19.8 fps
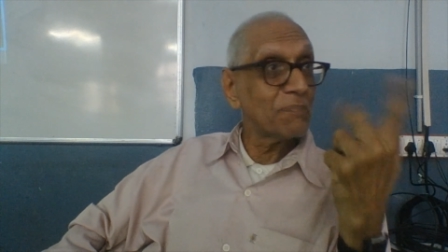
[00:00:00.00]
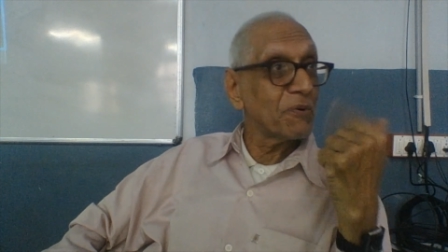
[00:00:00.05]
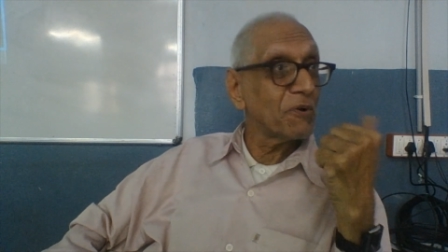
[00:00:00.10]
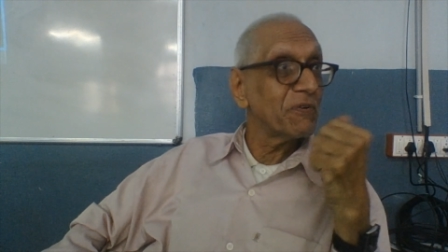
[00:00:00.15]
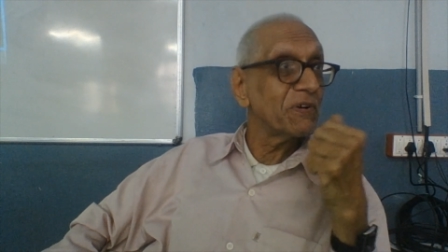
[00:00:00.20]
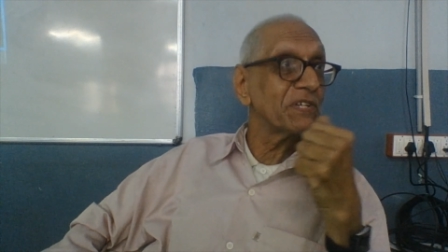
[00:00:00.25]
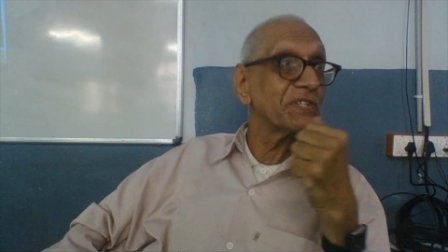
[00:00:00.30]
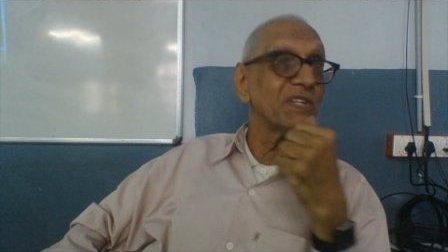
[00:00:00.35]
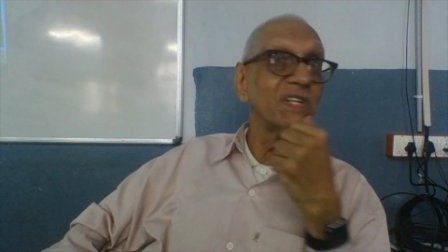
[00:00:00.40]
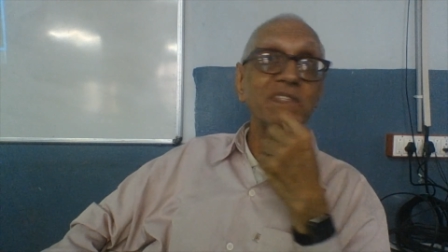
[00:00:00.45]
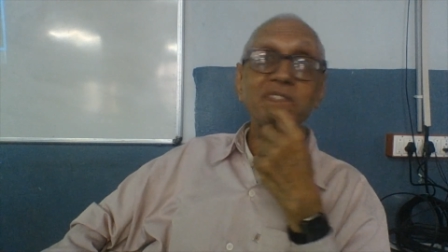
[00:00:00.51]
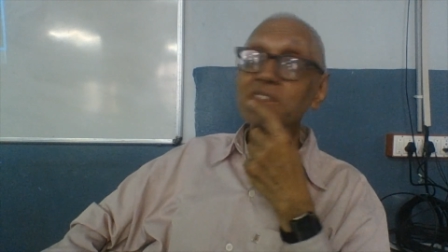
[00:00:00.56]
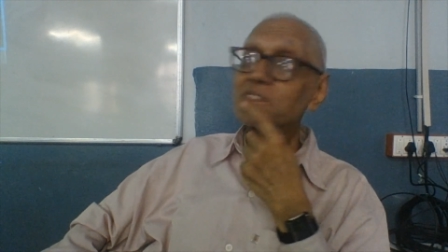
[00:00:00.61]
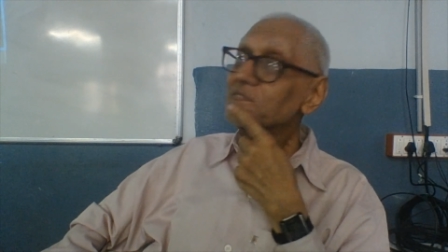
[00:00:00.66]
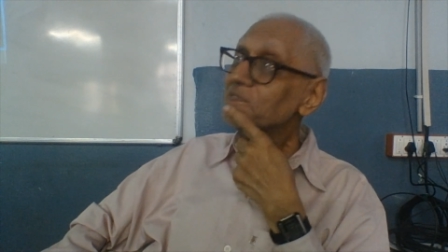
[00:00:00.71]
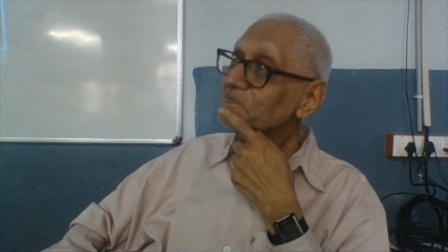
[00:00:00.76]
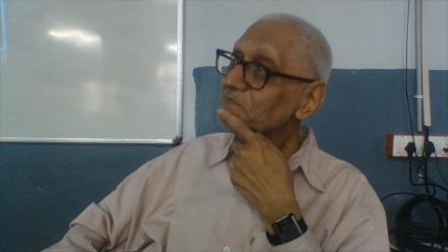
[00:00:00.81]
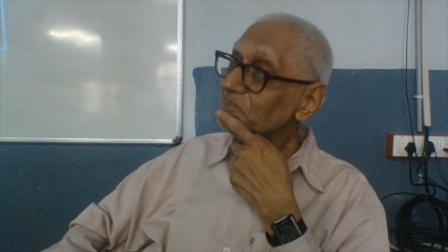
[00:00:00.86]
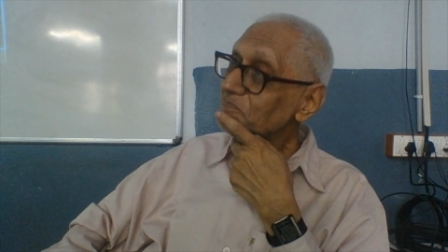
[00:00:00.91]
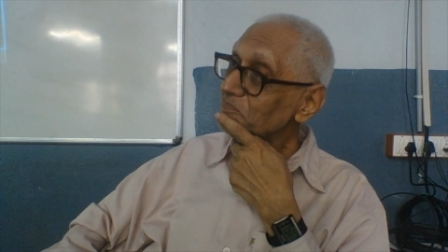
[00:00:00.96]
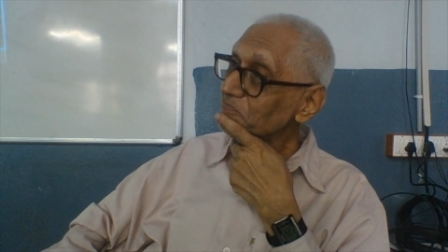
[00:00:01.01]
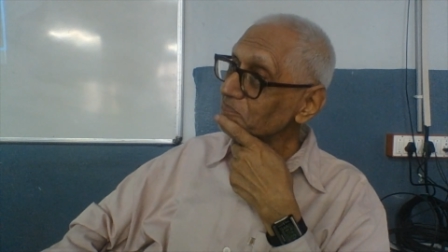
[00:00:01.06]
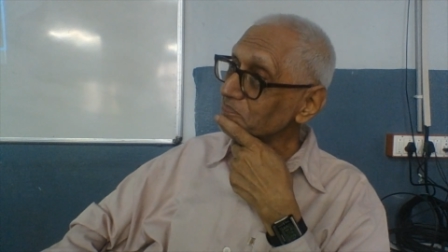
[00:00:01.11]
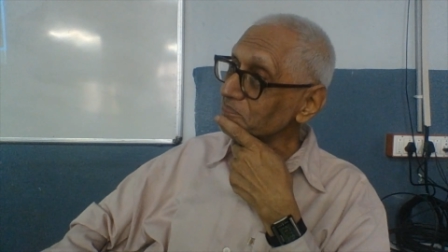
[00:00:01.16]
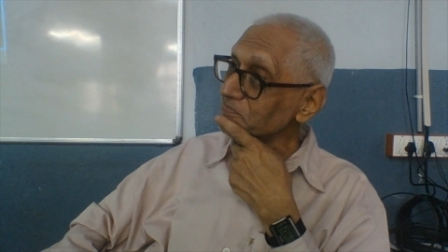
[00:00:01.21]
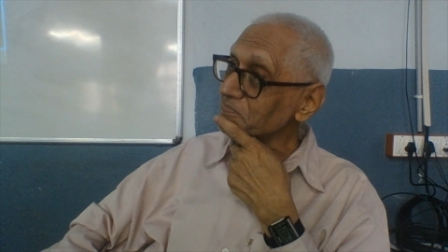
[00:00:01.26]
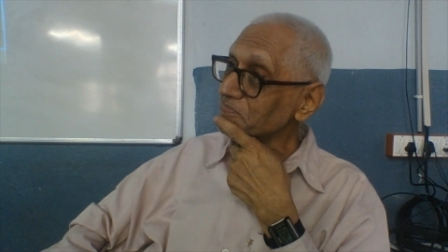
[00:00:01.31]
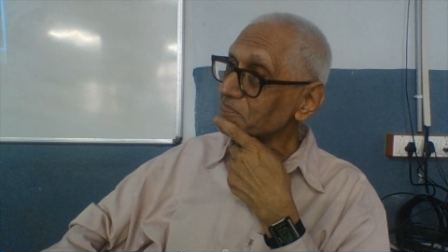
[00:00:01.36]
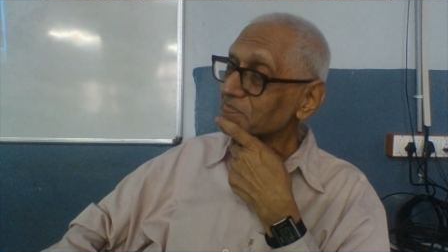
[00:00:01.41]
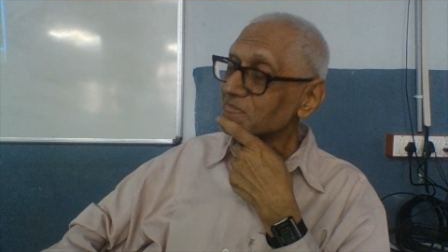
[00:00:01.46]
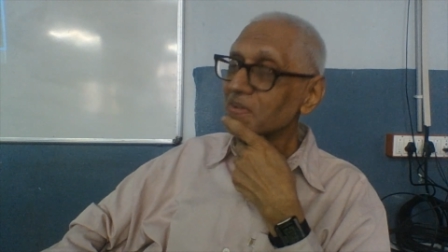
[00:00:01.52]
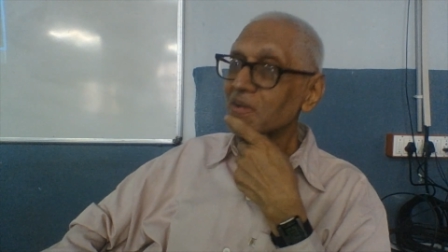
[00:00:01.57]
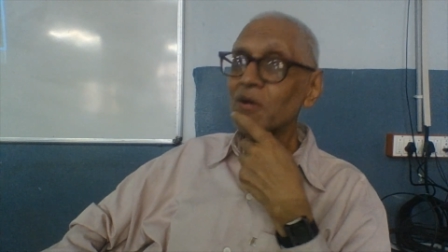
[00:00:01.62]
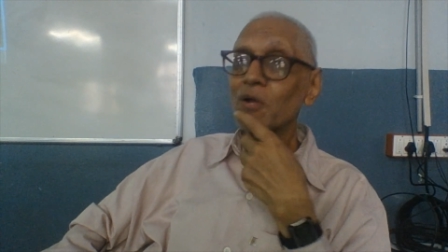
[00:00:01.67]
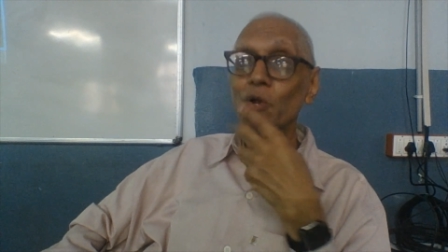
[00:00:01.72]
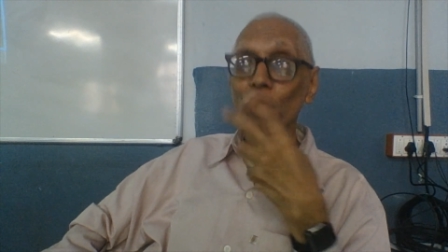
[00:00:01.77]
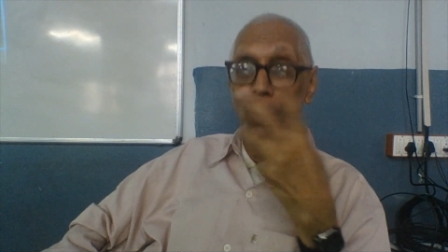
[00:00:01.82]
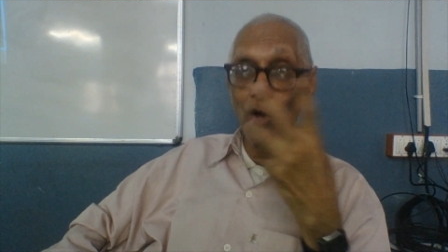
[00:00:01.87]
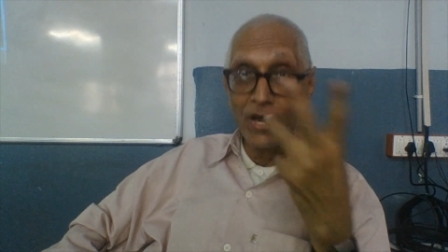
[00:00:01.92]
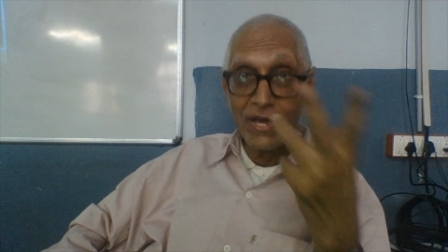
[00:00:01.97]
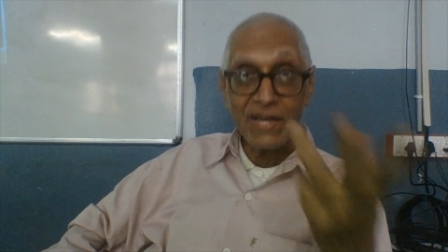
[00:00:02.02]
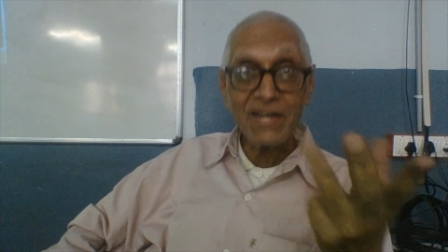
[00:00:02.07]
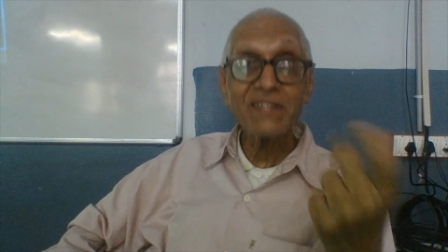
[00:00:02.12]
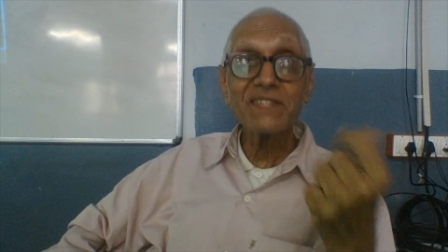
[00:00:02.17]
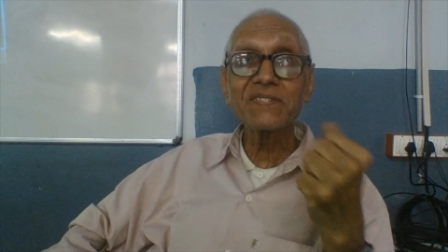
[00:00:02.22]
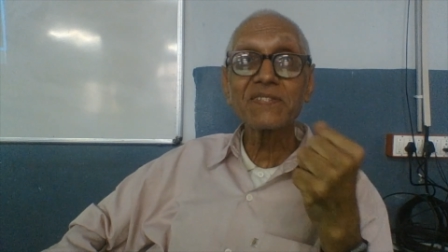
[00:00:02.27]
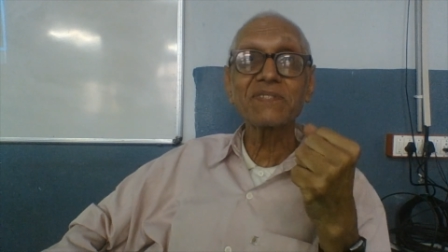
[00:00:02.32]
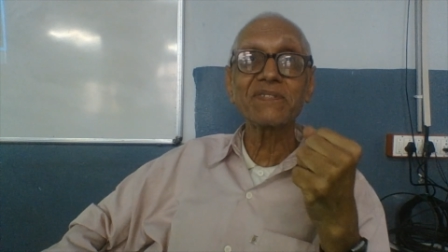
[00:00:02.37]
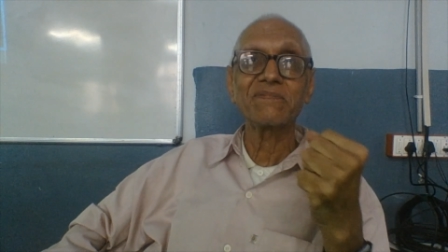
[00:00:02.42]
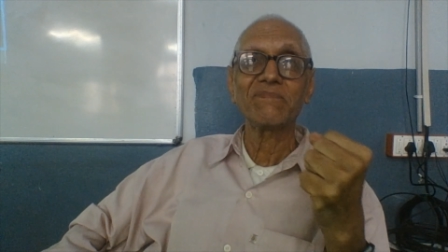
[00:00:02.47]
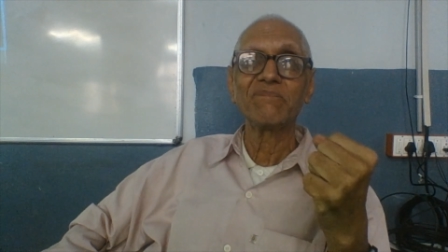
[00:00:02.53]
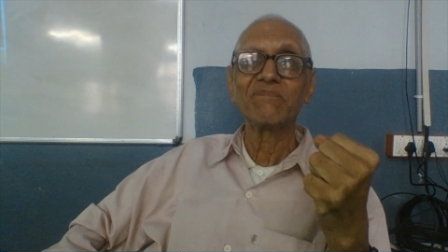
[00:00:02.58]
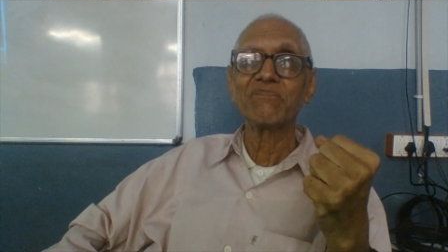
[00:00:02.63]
professionals, lawyers.